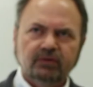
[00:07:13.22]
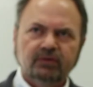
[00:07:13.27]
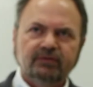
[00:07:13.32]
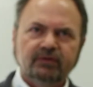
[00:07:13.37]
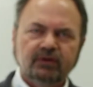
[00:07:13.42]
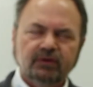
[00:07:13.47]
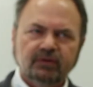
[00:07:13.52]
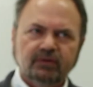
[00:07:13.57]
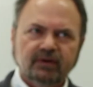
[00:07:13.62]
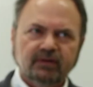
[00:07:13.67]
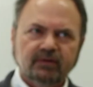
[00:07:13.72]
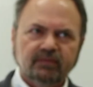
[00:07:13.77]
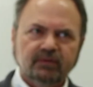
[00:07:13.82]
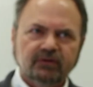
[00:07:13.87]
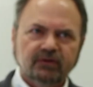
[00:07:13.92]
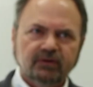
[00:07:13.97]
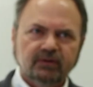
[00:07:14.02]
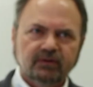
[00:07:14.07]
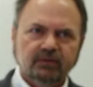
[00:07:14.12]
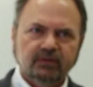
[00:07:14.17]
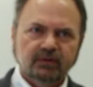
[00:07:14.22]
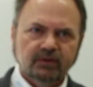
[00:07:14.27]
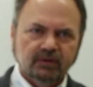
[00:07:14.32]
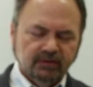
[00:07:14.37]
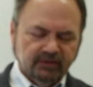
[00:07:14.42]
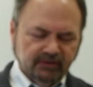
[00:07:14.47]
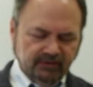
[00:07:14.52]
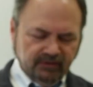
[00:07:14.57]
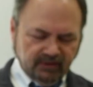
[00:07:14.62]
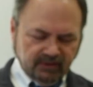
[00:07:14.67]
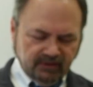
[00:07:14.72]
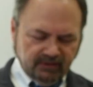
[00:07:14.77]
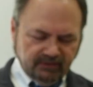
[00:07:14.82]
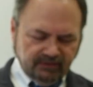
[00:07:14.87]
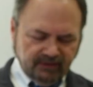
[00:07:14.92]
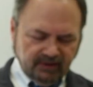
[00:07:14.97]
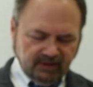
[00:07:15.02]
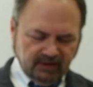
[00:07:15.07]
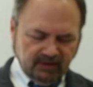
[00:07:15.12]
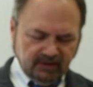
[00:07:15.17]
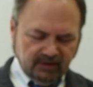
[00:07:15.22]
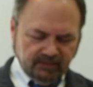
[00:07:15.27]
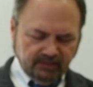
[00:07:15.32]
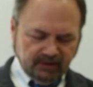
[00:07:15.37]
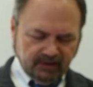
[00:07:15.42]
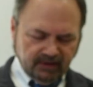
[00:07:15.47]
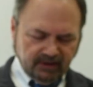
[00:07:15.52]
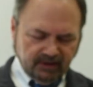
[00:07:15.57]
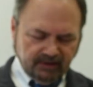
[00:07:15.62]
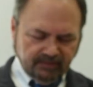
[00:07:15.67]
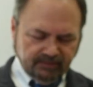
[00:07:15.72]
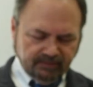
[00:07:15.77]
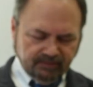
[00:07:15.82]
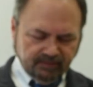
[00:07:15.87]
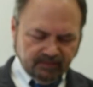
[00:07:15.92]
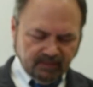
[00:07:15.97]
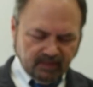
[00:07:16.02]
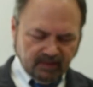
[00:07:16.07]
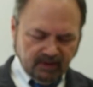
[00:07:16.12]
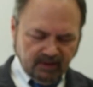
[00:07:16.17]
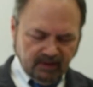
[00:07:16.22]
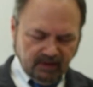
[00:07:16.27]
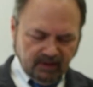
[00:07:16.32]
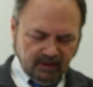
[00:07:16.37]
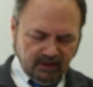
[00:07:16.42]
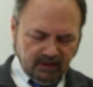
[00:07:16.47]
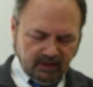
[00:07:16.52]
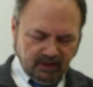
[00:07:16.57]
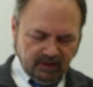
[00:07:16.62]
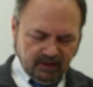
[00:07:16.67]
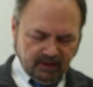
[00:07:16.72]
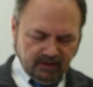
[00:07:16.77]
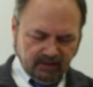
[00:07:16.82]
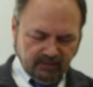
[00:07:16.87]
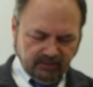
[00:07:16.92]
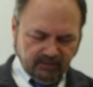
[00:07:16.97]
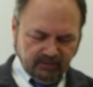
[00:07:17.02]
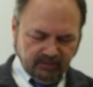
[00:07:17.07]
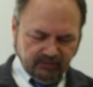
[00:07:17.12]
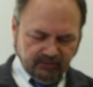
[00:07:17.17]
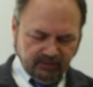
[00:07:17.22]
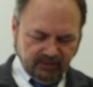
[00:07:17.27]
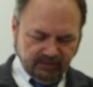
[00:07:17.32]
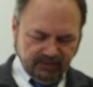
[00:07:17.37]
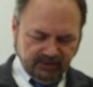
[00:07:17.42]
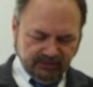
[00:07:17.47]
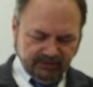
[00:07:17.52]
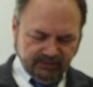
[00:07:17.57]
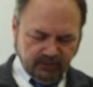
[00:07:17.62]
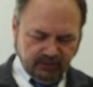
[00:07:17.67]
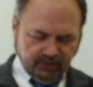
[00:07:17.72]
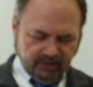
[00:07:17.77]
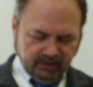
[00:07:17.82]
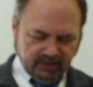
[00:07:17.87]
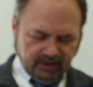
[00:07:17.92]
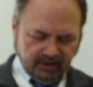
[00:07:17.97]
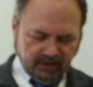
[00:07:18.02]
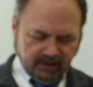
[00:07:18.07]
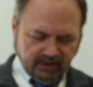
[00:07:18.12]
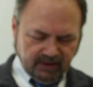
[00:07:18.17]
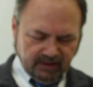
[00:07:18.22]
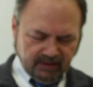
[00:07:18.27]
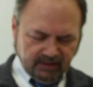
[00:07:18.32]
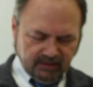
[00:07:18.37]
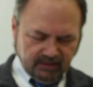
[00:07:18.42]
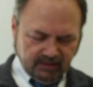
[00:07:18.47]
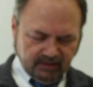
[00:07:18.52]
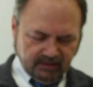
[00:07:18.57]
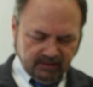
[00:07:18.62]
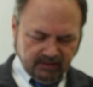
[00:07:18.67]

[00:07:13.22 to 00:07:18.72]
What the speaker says: view of the material world is going to feed the play from this point on.